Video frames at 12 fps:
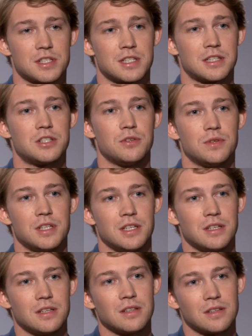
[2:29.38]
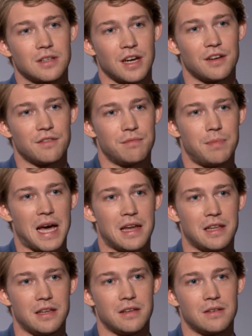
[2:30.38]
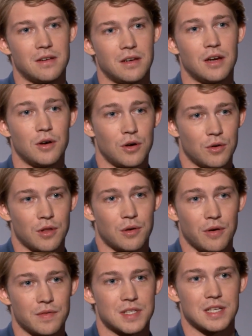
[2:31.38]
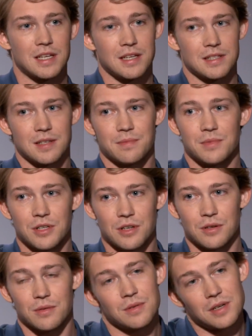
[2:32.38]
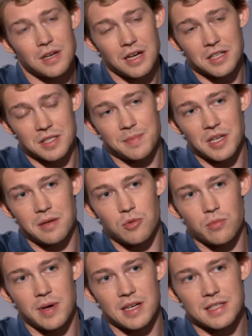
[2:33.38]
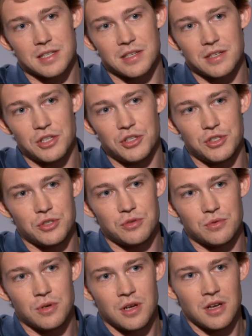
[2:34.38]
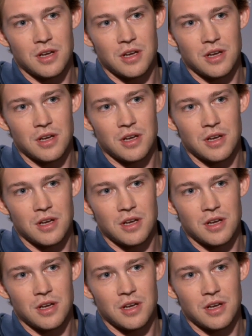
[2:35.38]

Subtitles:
just a 2D kind of baddie, although obviously he's a, you know, unspeakable person. You do